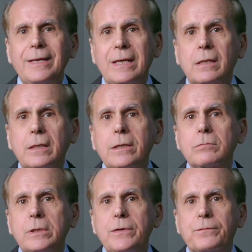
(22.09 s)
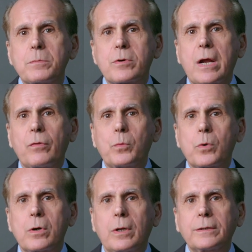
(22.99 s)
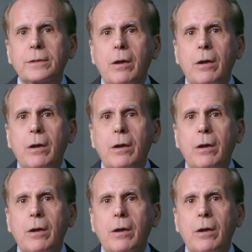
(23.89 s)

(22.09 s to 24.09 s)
and literally from around the world